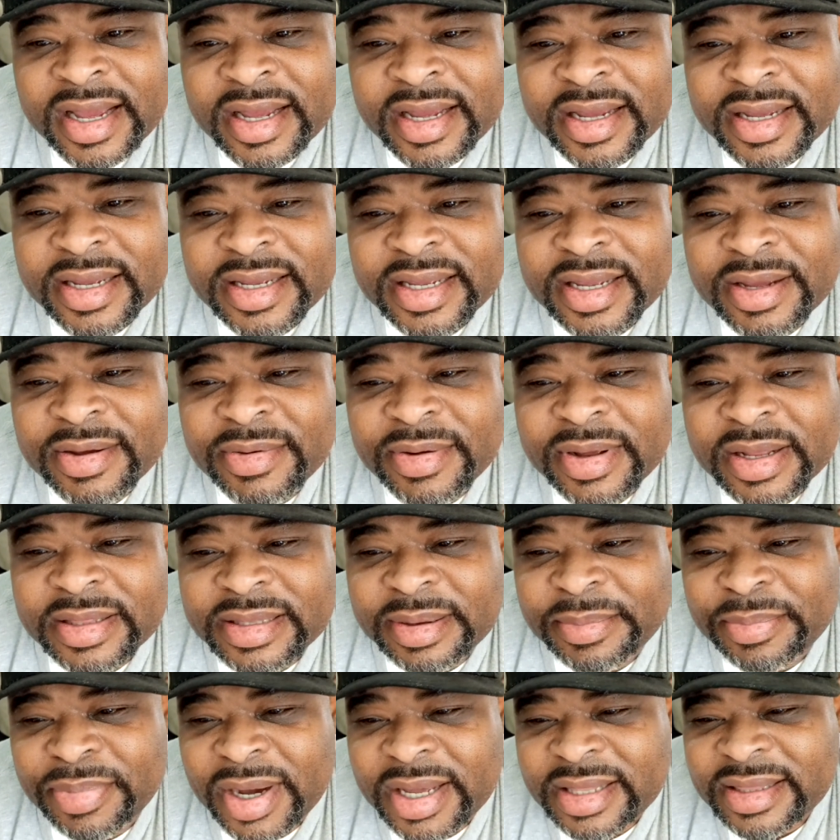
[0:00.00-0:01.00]

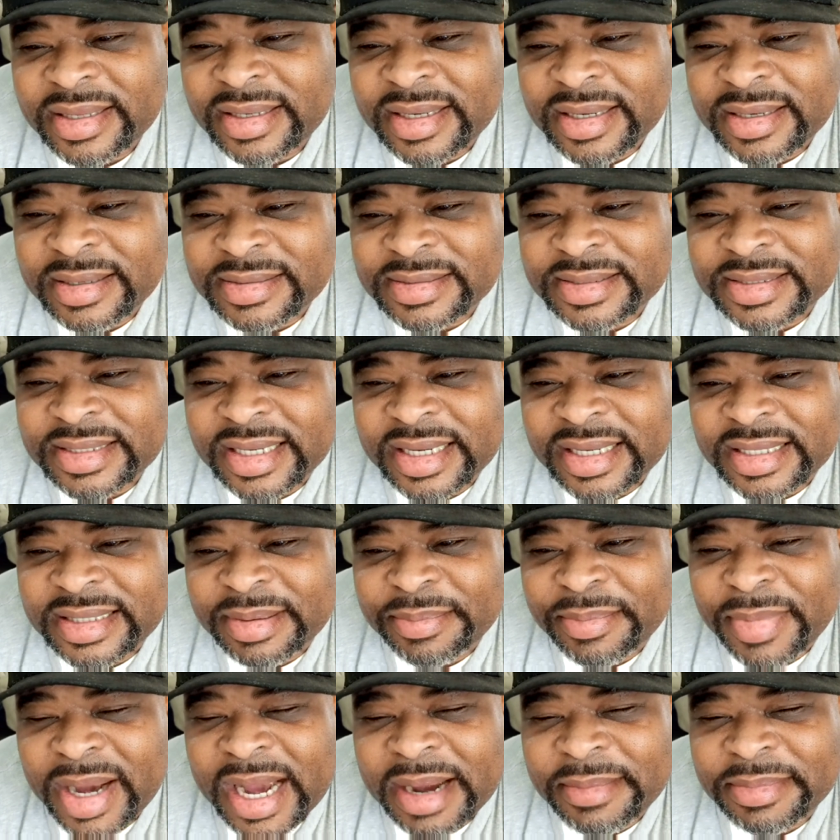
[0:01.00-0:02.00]
The brother knows that the
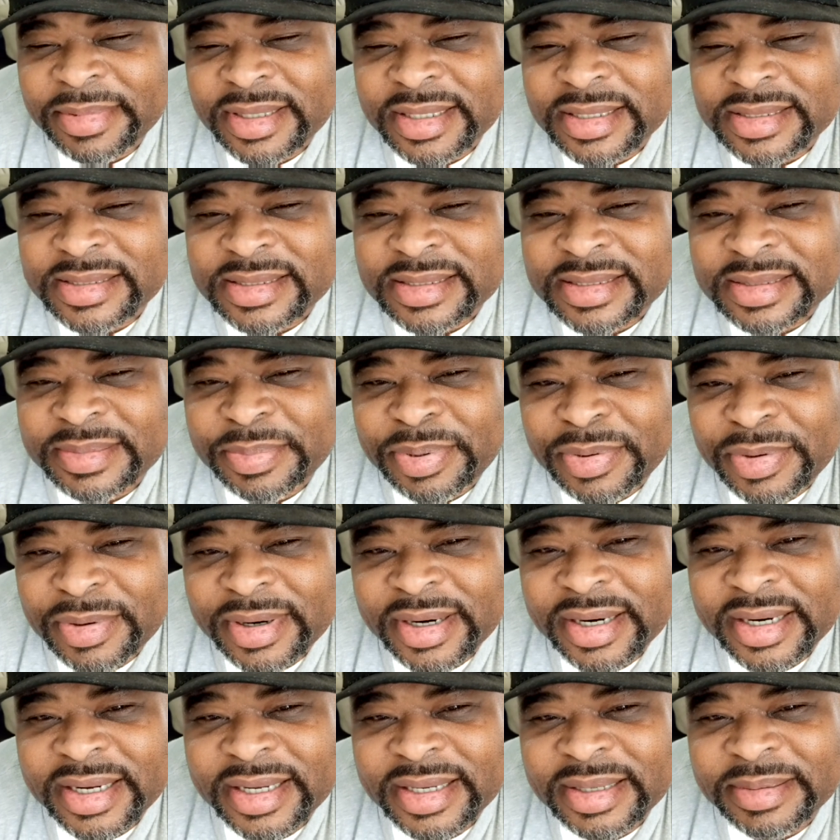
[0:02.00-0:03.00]
Bible doesn't
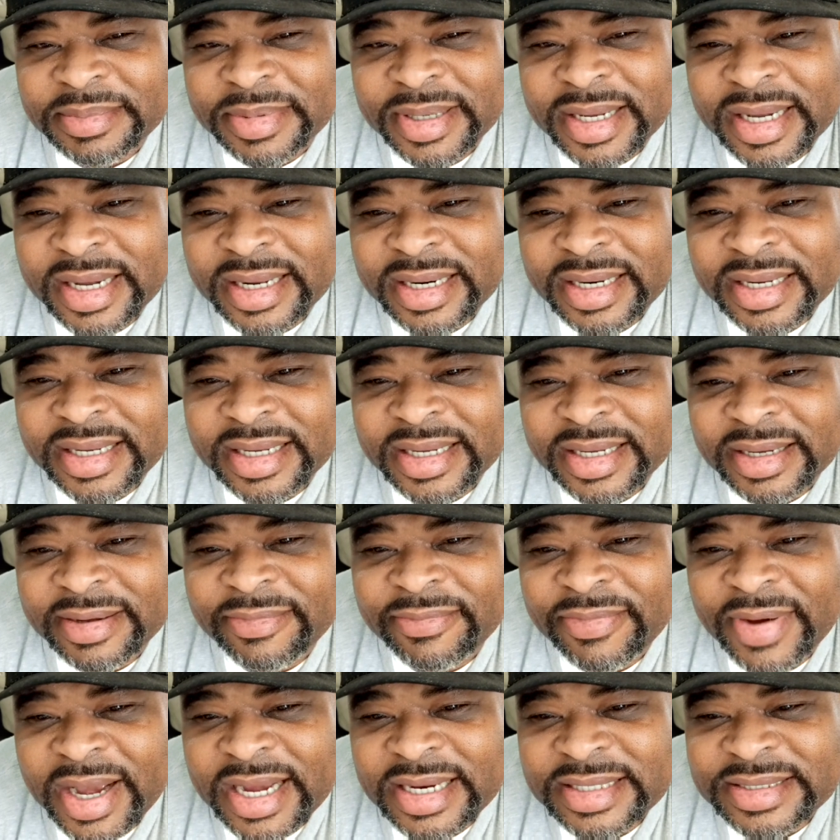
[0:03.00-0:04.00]
support him getting
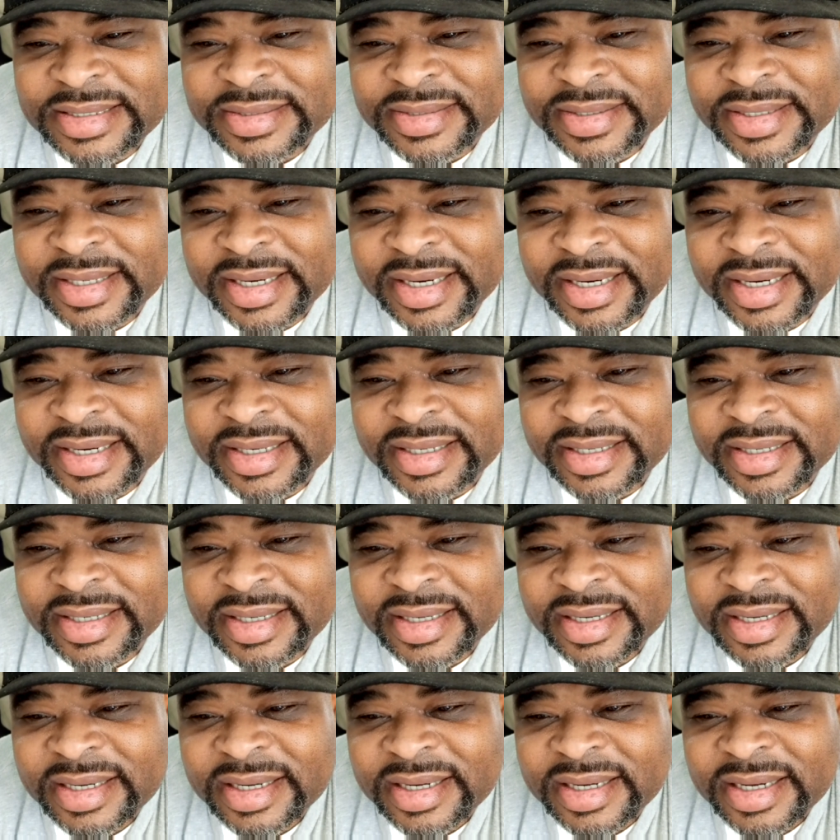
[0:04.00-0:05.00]
facial hair.
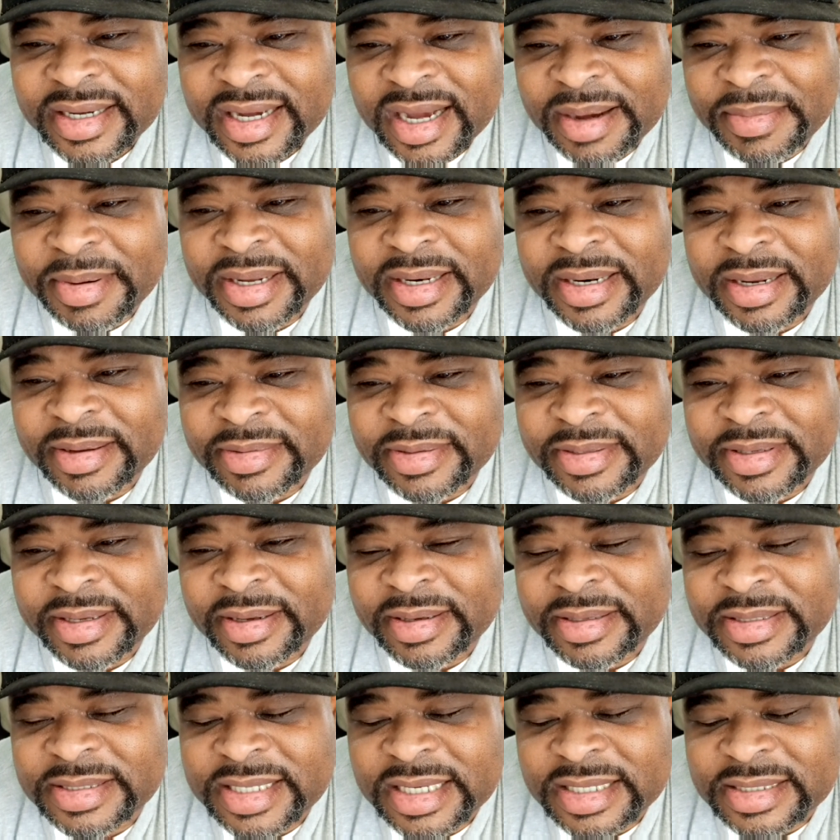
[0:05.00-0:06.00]

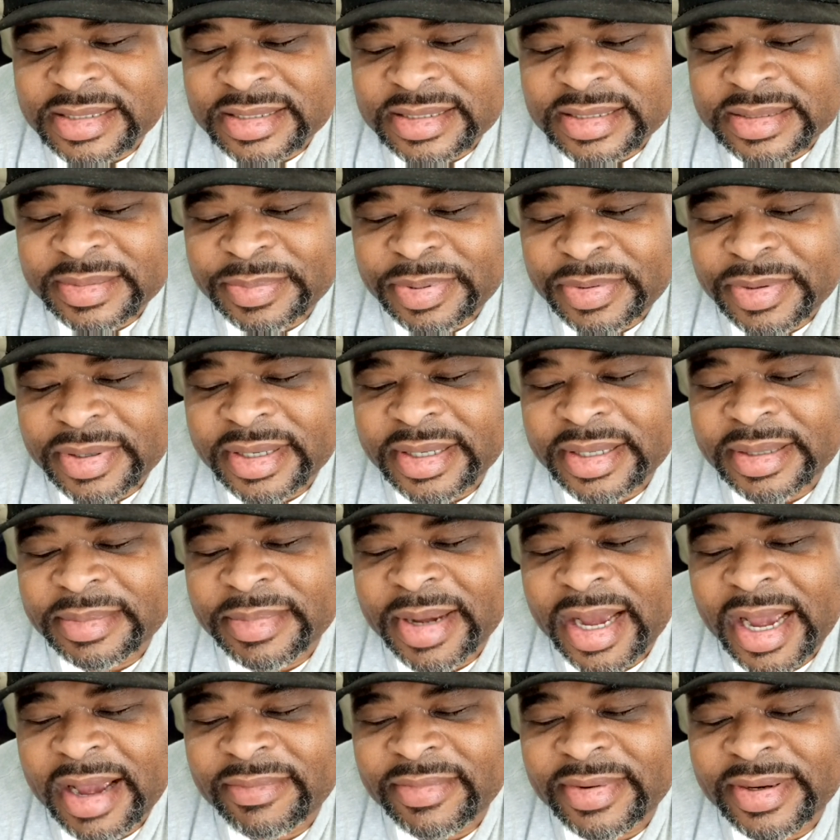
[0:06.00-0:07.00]
It doesn't support him
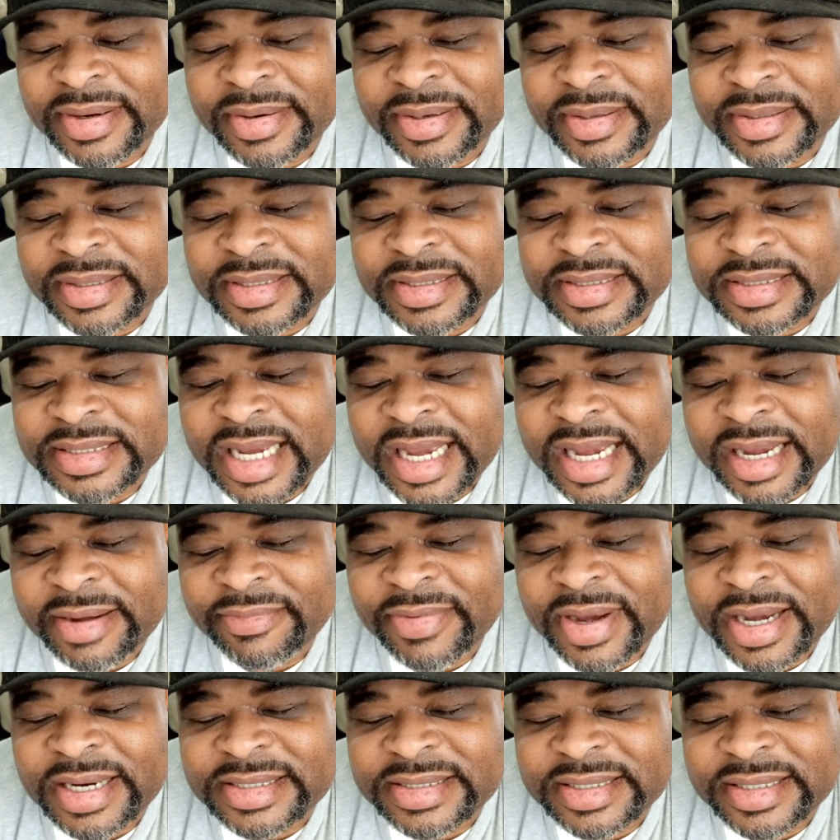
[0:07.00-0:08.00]
having to take
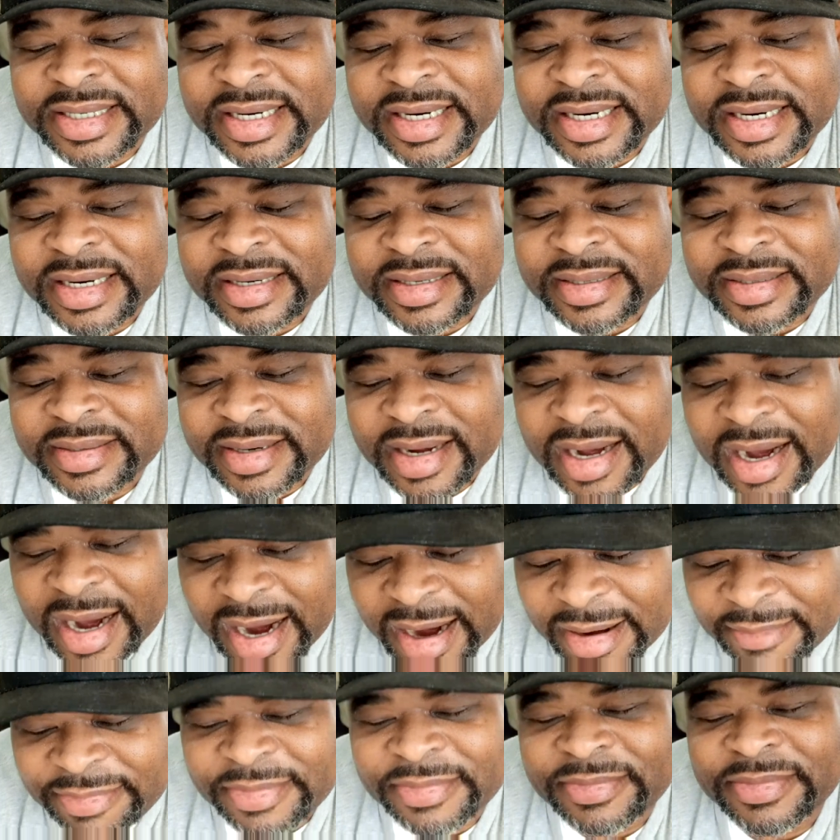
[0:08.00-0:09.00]
facial hair
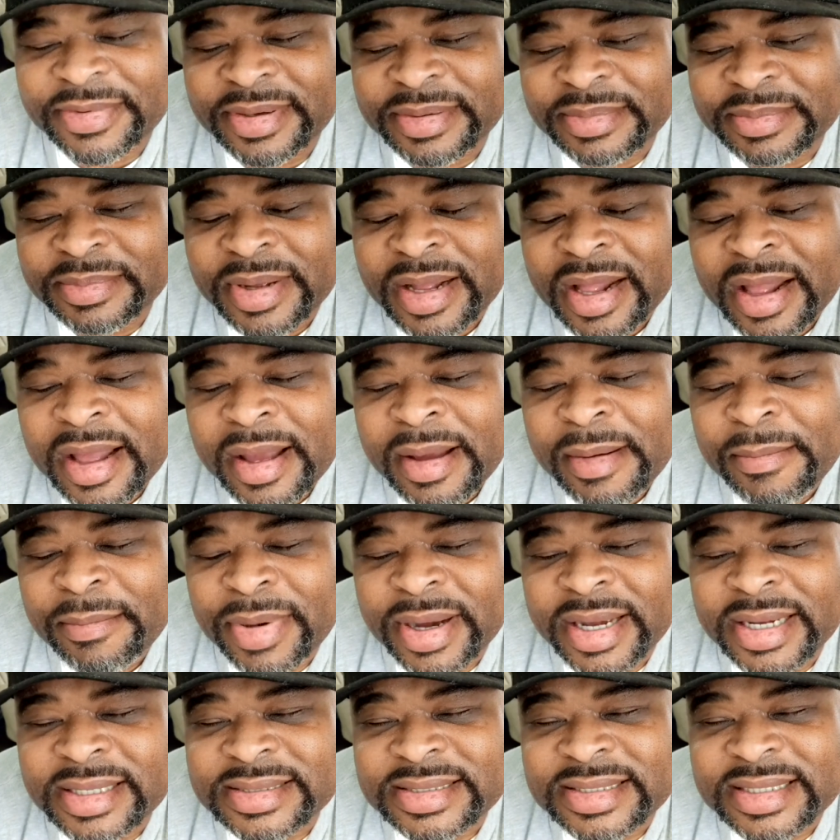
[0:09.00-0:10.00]
off of him,
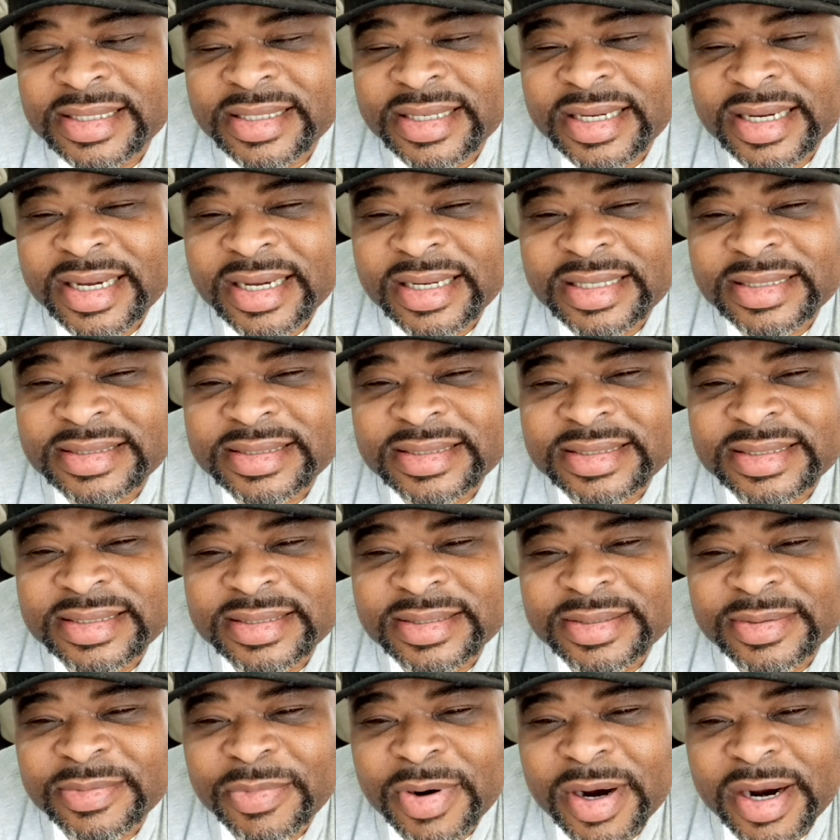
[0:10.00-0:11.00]
but he still has
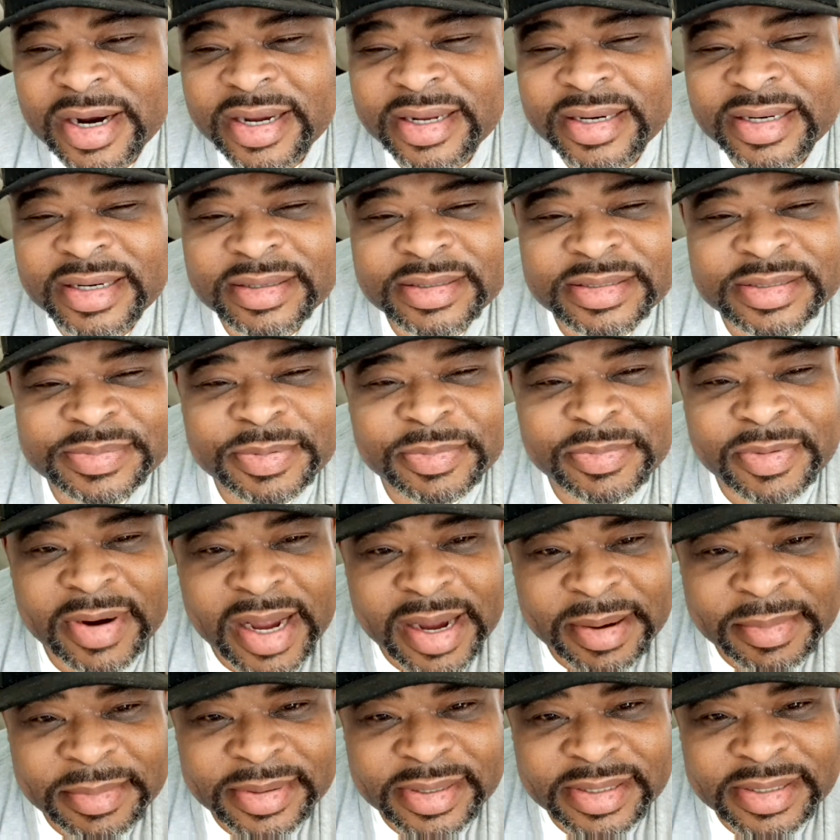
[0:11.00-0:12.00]
to work in those
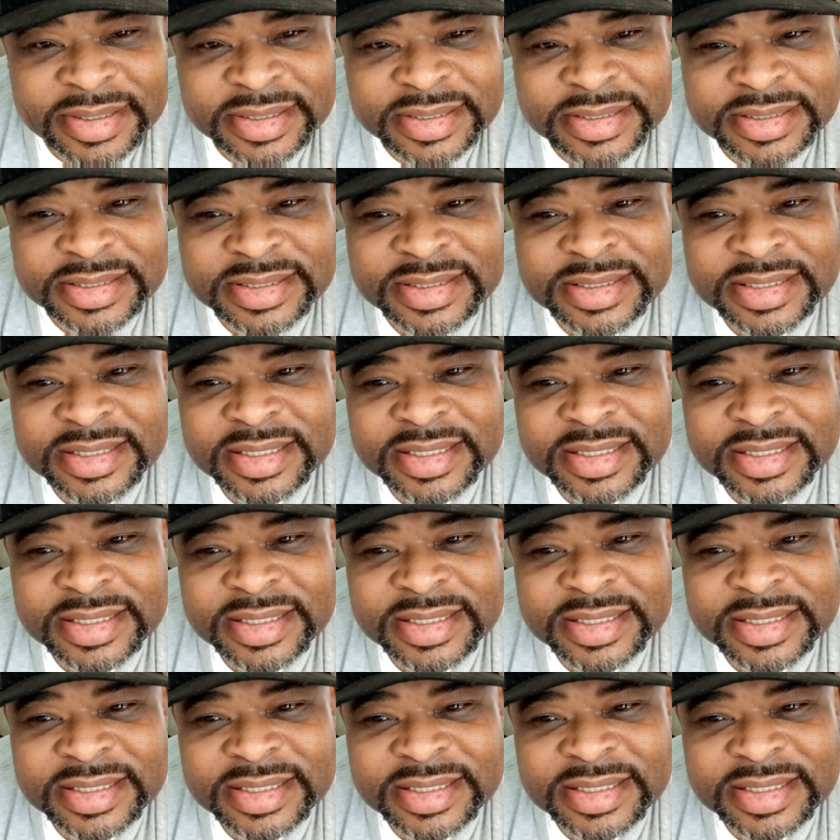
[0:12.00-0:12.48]
parameters